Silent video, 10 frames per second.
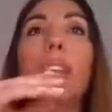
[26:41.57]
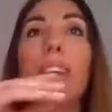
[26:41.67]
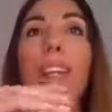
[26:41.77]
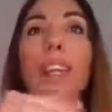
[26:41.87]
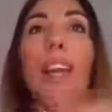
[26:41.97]
the
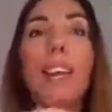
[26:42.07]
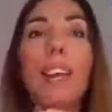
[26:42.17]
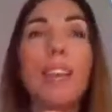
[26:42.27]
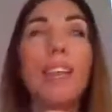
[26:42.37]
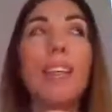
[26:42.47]
other
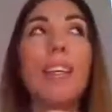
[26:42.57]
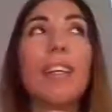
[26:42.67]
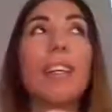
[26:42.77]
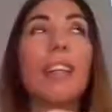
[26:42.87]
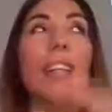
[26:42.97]
end,
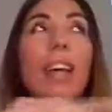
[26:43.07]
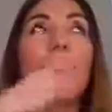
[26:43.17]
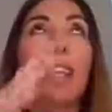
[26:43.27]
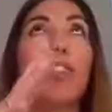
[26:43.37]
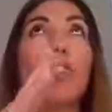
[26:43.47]
the
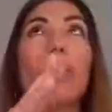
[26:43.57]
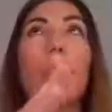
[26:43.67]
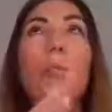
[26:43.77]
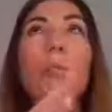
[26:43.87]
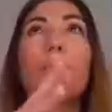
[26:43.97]
other
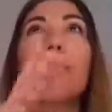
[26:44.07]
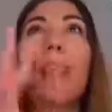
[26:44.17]
extreme,